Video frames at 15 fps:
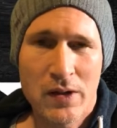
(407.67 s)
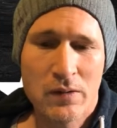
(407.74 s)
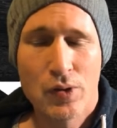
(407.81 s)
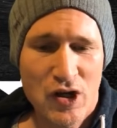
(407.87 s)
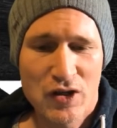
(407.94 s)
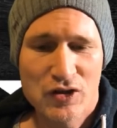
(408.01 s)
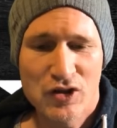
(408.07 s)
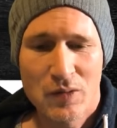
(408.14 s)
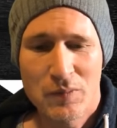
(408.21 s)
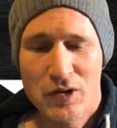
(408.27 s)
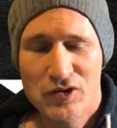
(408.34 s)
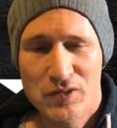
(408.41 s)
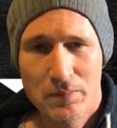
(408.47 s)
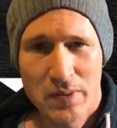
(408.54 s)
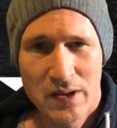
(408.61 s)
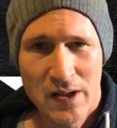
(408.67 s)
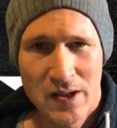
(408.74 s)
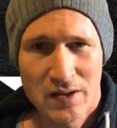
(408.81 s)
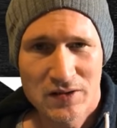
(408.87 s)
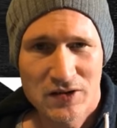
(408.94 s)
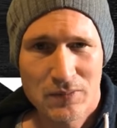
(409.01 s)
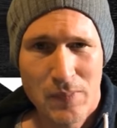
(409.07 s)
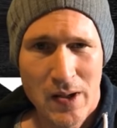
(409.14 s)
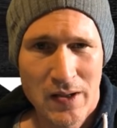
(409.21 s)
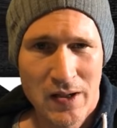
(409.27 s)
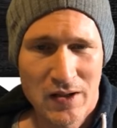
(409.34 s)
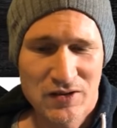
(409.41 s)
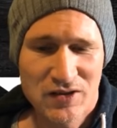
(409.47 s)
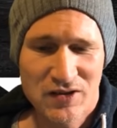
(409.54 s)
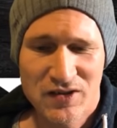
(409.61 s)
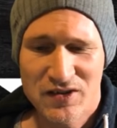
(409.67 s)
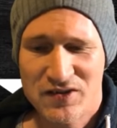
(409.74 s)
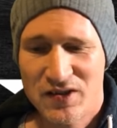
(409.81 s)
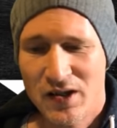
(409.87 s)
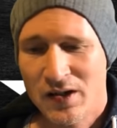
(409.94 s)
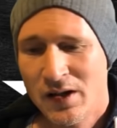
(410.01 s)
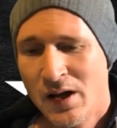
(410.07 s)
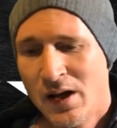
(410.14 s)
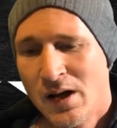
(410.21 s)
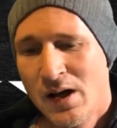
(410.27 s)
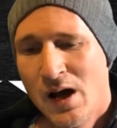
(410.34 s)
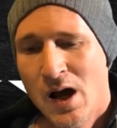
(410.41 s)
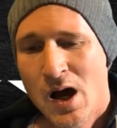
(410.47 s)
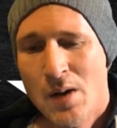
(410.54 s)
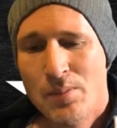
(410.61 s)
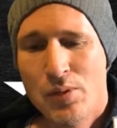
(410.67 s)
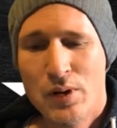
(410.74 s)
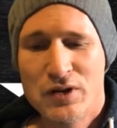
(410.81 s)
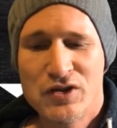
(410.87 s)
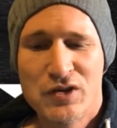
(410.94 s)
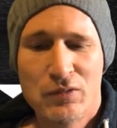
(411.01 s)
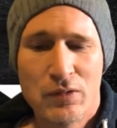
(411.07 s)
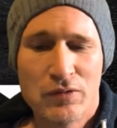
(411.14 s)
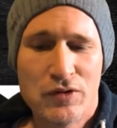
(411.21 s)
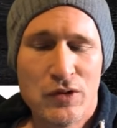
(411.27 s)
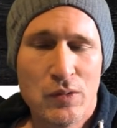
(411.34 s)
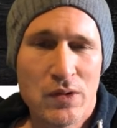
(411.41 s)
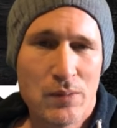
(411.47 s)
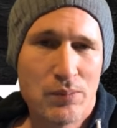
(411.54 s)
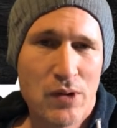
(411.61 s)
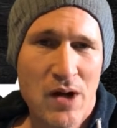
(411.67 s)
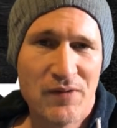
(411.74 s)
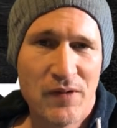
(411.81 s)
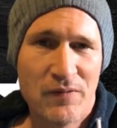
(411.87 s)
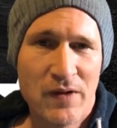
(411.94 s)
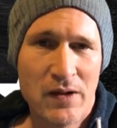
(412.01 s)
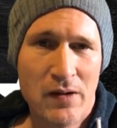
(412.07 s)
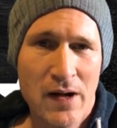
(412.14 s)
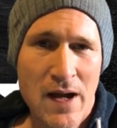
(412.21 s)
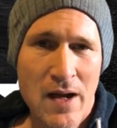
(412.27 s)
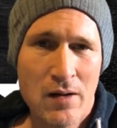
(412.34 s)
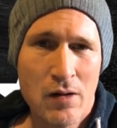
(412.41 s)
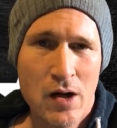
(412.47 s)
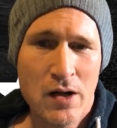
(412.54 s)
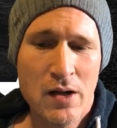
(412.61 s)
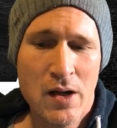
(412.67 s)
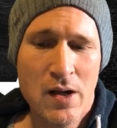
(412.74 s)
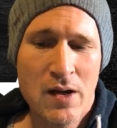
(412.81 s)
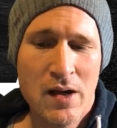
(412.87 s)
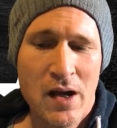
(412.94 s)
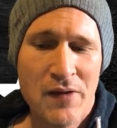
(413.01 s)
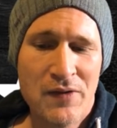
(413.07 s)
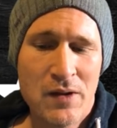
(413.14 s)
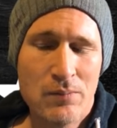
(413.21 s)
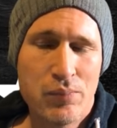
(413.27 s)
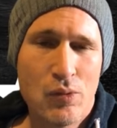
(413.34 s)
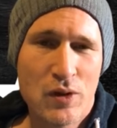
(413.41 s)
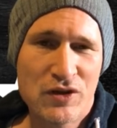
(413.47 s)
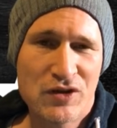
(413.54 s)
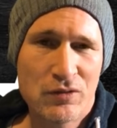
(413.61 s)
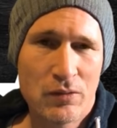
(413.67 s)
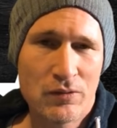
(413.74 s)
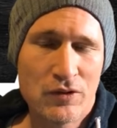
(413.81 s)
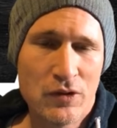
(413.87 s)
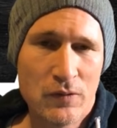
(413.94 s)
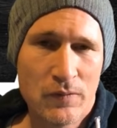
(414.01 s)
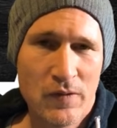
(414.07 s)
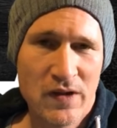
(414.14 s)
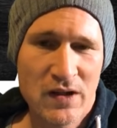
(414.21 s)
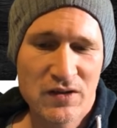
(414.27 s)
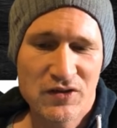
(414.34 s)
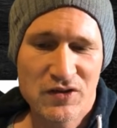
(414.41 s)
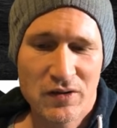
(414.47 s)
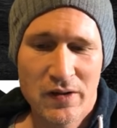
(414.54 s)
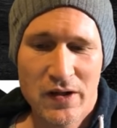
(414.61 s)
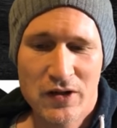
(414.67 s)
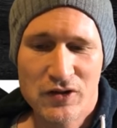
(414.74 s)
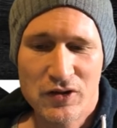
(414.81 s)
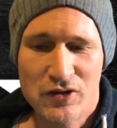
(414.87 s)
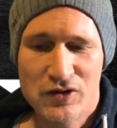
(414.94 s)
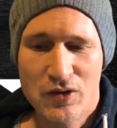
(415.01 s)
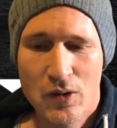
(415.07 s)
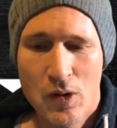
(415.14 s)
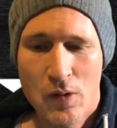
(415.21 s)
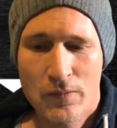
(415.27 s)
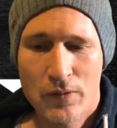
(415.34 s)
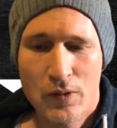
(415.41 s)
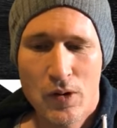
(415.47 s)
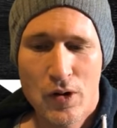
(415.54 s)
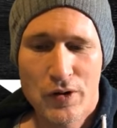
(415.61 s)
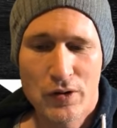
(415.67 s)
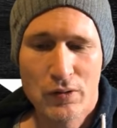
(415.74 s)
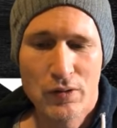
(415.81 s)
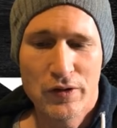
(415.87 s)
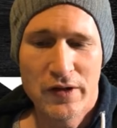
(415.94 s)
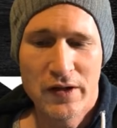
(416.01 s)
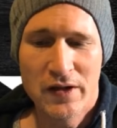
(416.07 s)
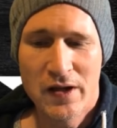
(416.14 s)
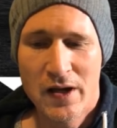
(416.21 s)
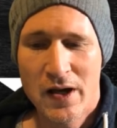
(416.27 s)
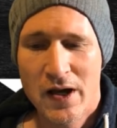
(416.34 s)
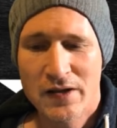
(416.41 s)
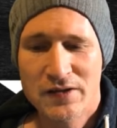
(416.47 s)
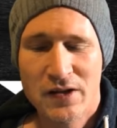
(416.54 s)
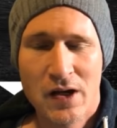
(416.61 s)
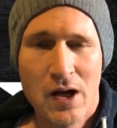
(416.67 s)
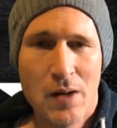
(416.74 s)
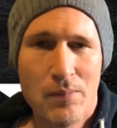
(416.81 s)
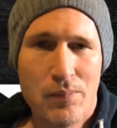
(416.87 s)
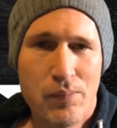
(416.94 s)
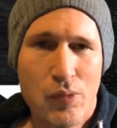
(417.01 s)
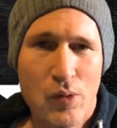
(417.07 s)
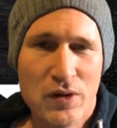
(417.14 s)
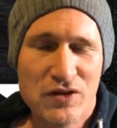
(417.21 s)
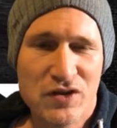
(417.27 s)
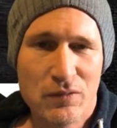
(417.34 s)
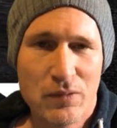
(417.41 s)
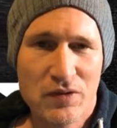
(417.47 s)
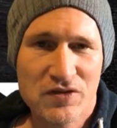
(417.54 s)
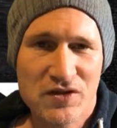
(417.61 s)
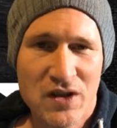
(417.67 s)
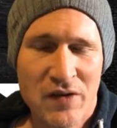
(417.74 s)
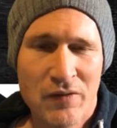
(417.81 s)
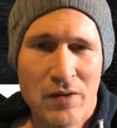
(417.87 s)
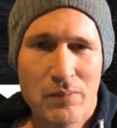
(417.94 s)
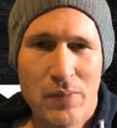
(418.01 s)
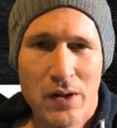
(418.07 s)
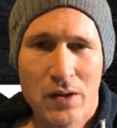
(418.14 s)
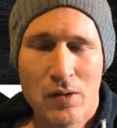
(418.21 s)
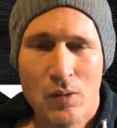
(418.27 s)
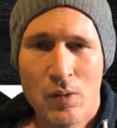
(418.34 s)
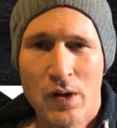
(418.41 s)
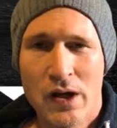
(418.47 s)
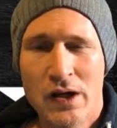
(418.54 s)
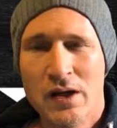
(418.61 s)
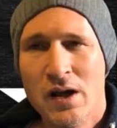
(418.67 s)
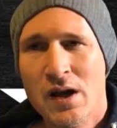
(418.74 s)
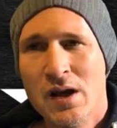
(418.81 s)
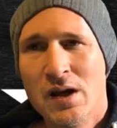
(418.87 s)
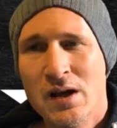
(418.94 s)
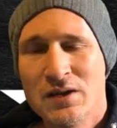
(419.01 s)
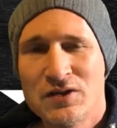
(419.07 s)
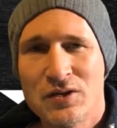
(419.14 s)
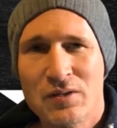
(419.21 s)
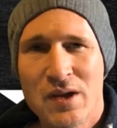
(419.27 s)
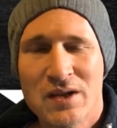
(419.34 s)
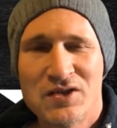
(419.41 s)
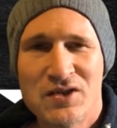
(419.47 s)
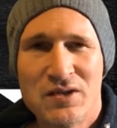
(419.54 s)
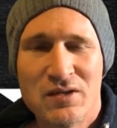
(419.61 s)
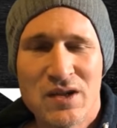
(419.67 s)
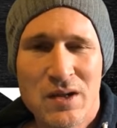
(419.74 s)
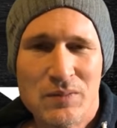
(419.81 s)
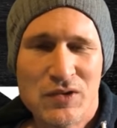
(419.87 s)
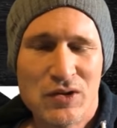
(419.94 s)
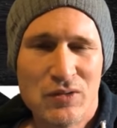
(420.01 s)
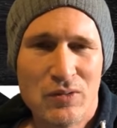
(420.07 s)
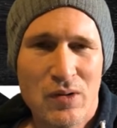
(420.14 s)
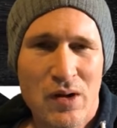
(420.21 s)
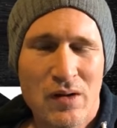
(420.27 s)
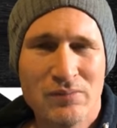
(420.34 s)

change. I'm using Binance, Binance as I said, uh, 0.02 on the profit feeder add-on, and then 0.02 for the installation. So overall, you're looking at um, 0.07 Bitcoin. So that still keeps you